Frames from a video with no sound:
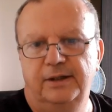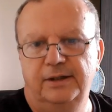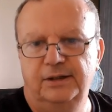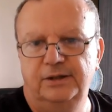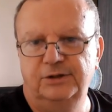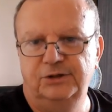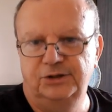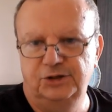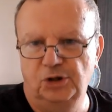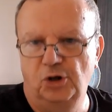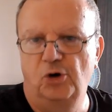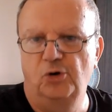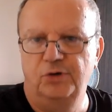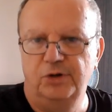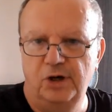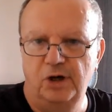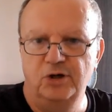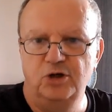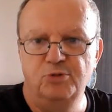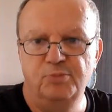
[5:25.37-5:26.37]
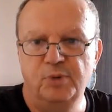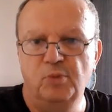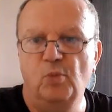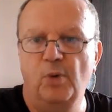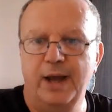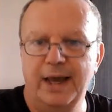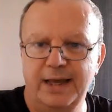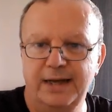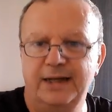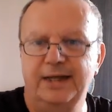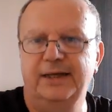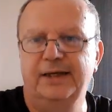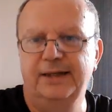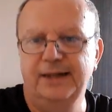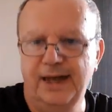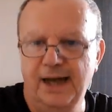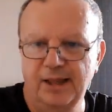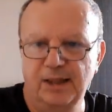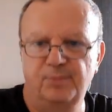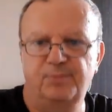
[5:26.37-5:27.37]
And so, you know, you've been waiting, and
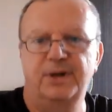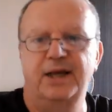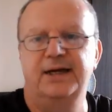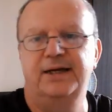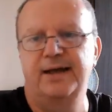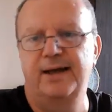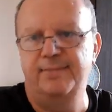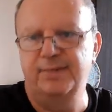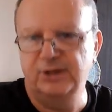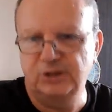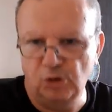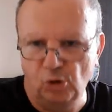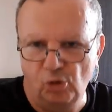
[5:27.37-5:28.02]
now the pandemic's